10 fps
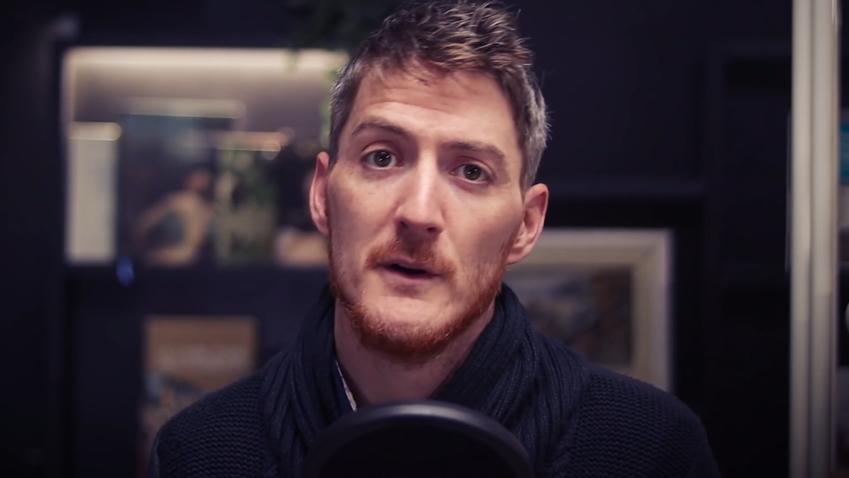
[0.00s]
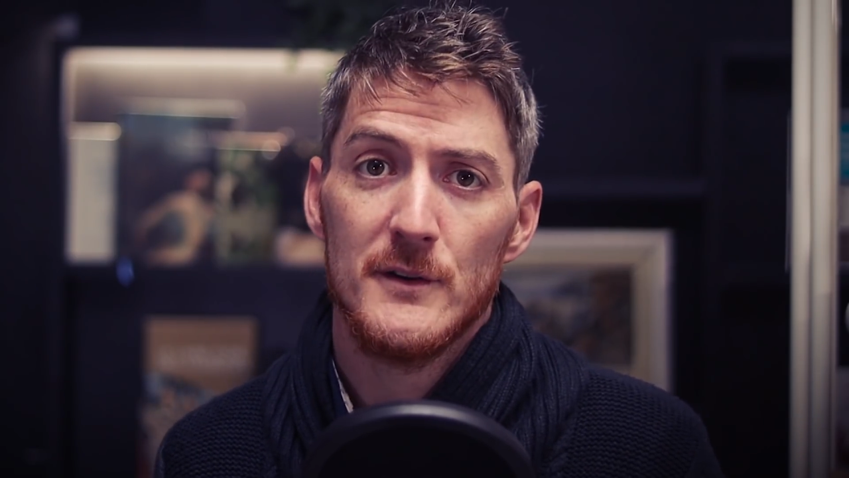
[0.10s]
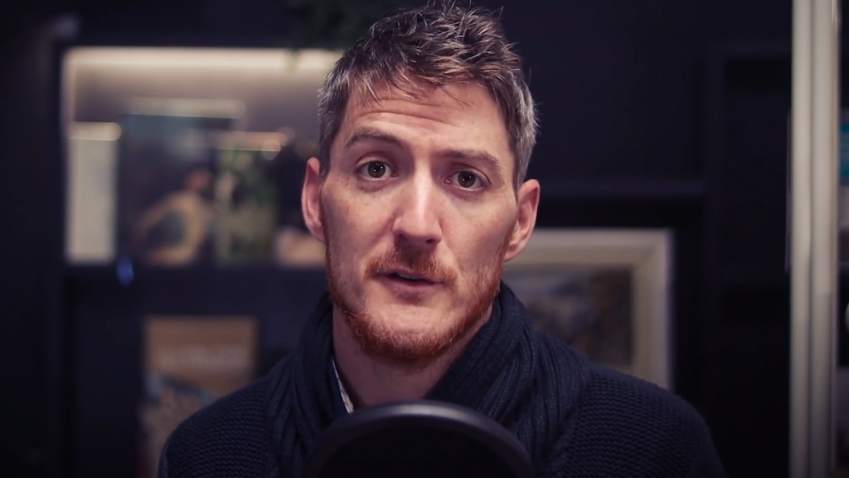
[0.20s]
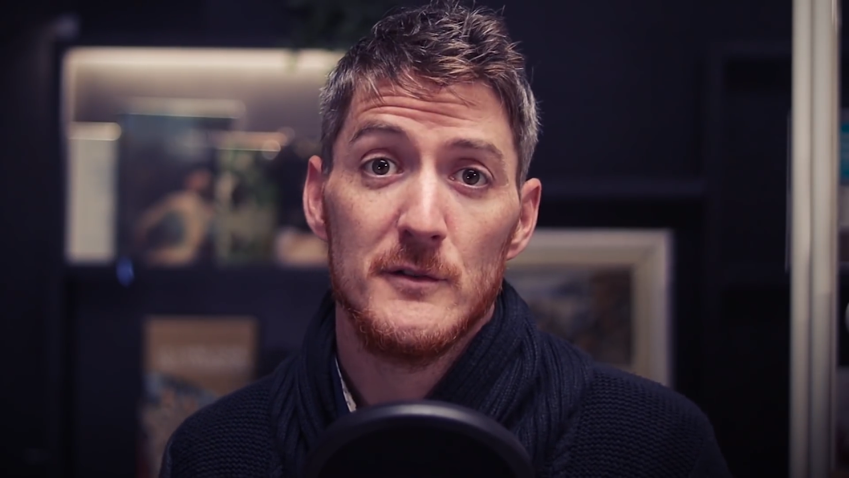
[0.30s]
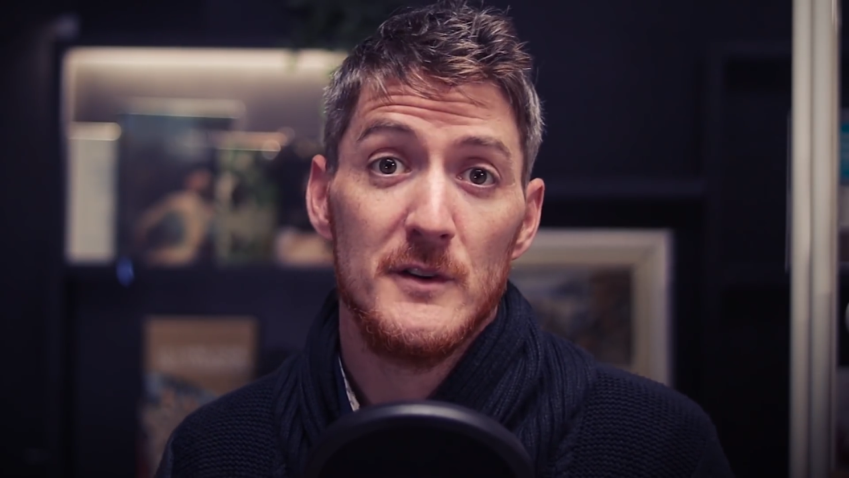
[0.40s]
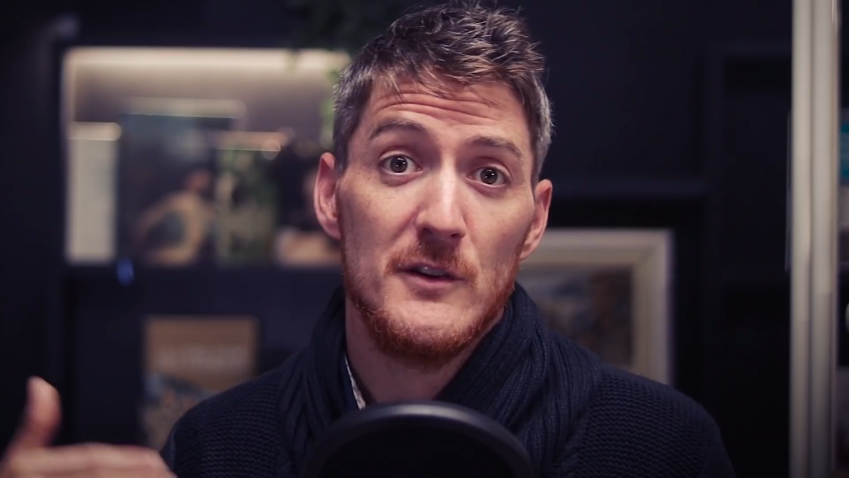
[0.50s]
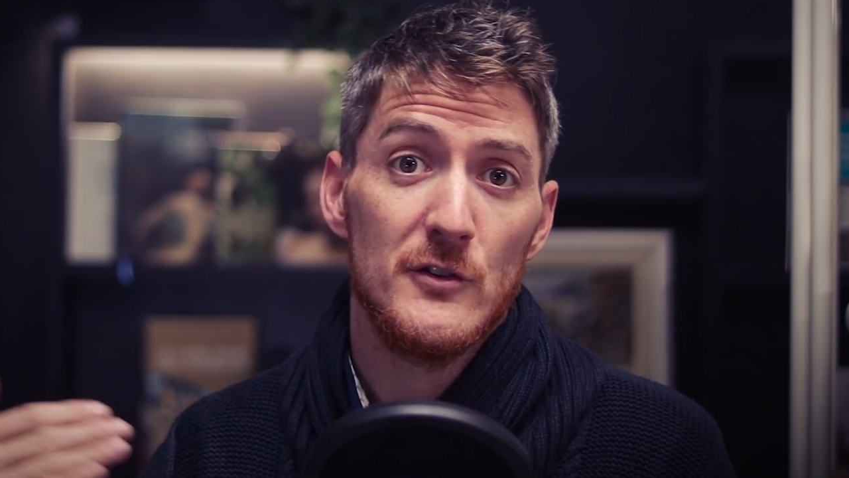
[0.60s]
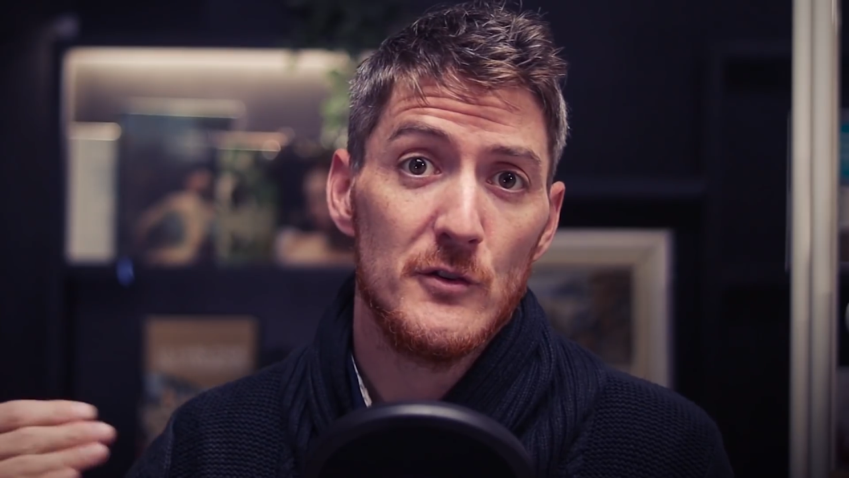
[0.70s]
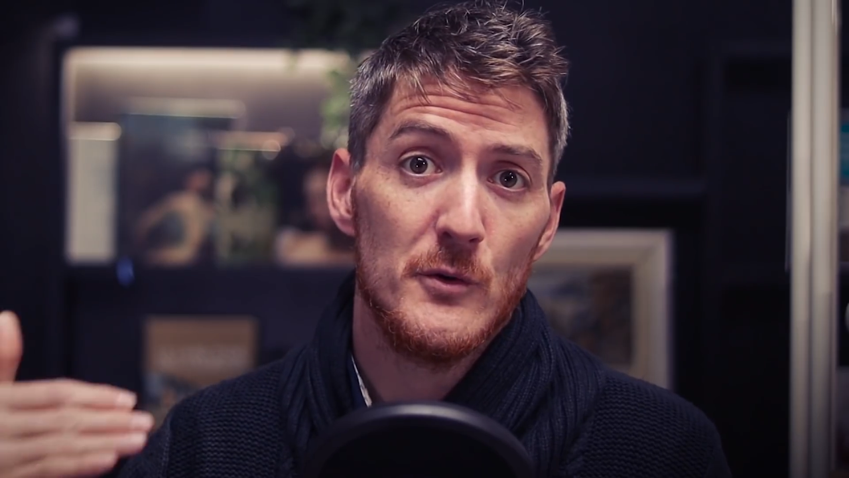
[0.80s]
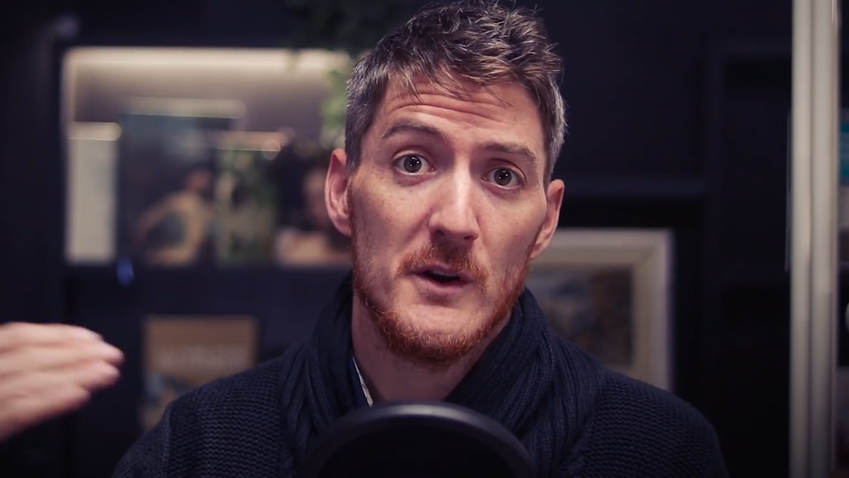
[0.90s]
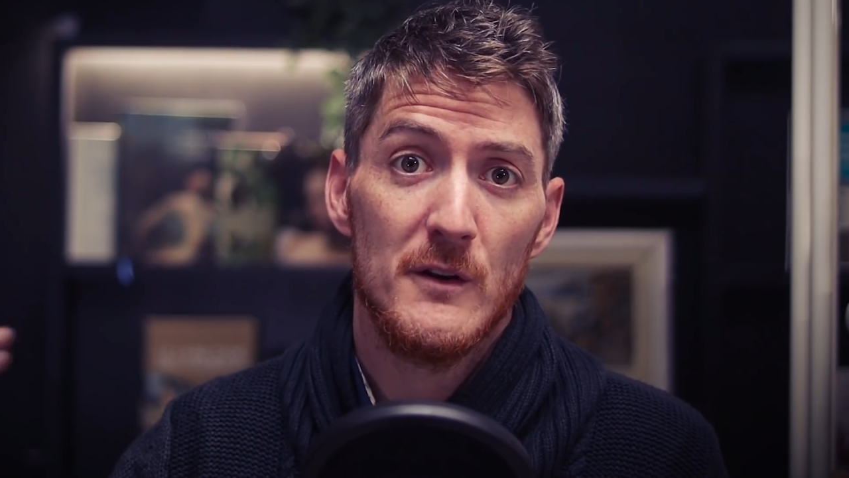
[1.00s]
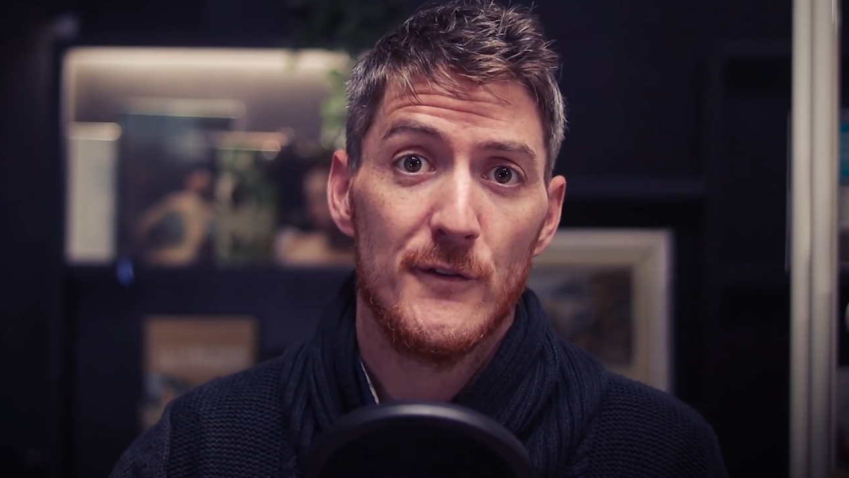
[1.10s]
doesn't need to go any